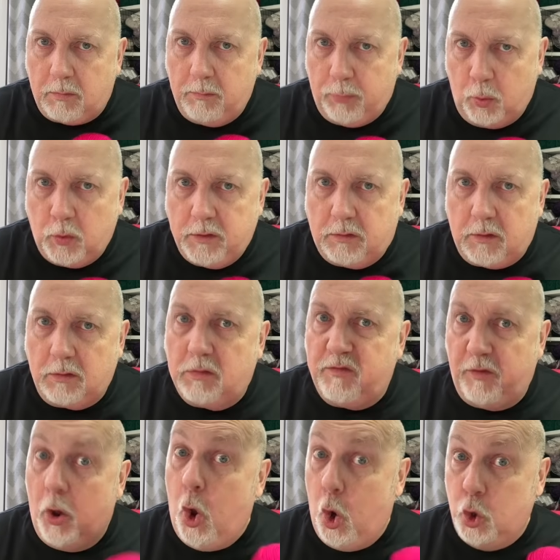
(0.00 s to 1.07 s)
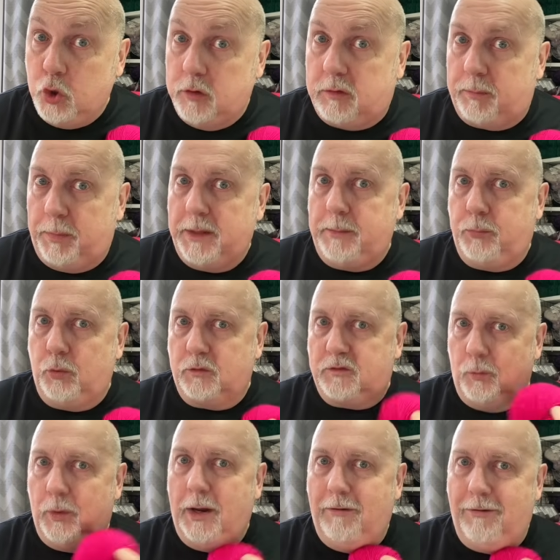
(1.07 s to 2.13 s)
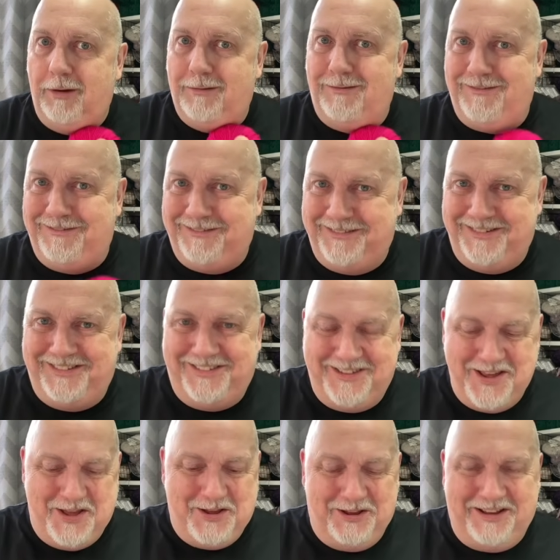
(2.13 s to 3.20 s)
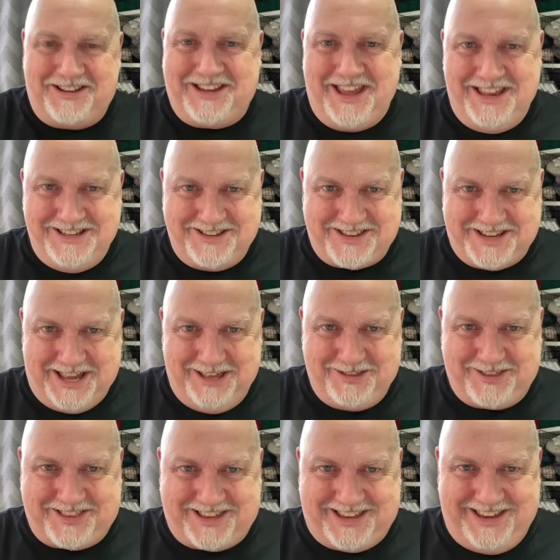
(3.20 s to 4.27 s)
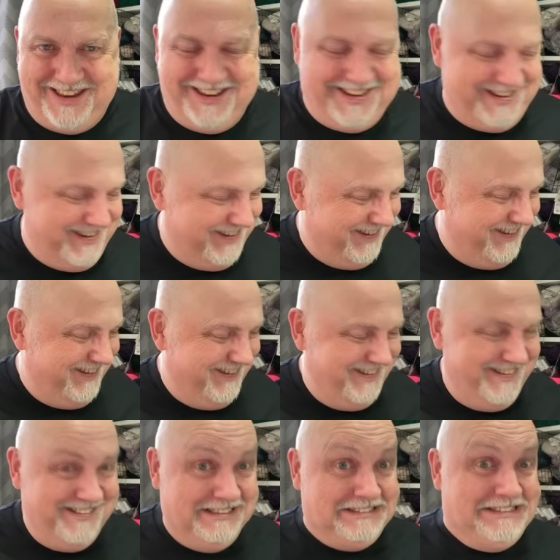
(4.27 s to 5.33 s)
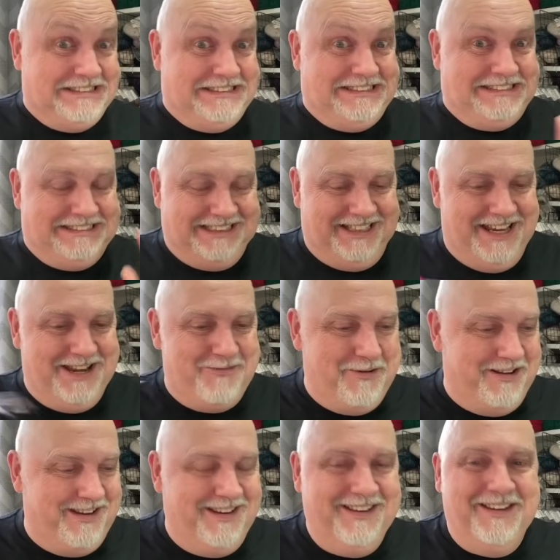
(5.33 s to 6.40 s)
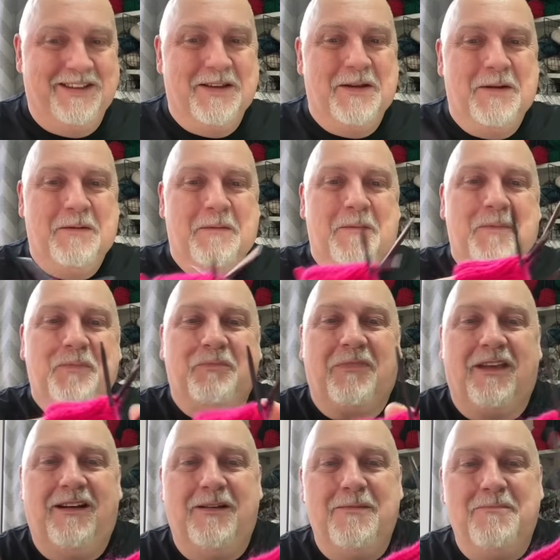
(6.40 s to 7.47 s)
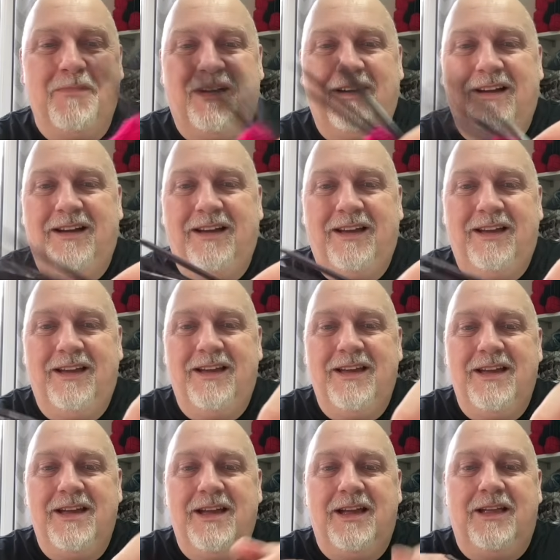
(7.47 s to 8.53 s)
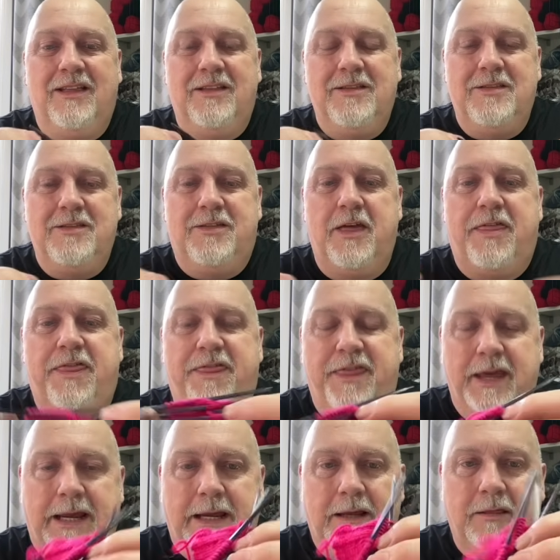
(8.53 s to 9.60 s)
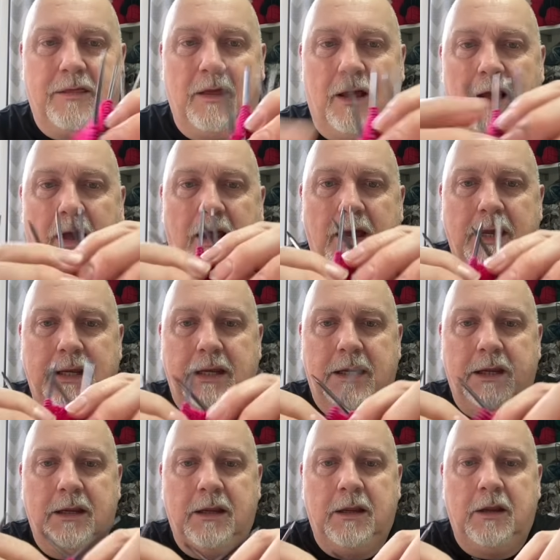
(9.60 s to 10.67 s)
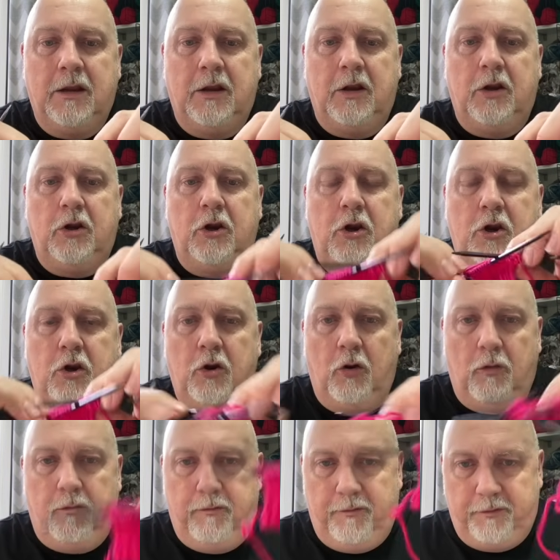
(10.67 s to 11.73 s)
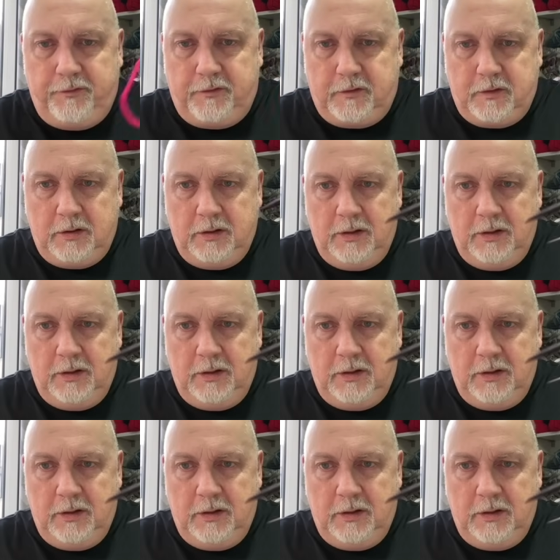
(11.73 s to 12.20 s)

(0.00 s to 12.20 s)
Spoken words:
and poisons for us people to wear against that skin. Anyway, the thing that I loved